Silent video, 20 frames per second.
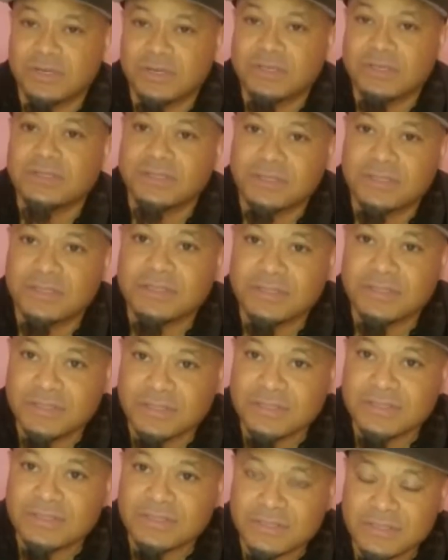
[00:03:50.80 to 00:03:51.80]
But you know
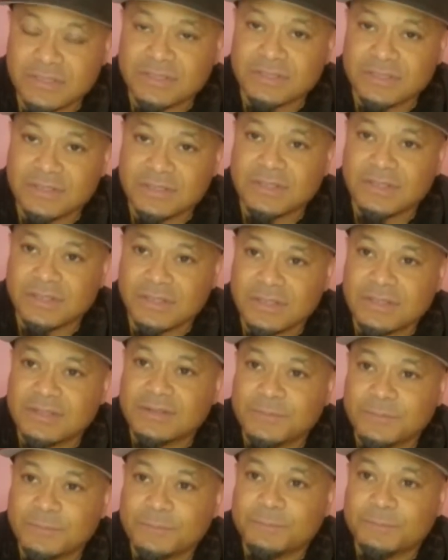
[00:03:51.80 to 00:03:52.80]
what? I mean, like we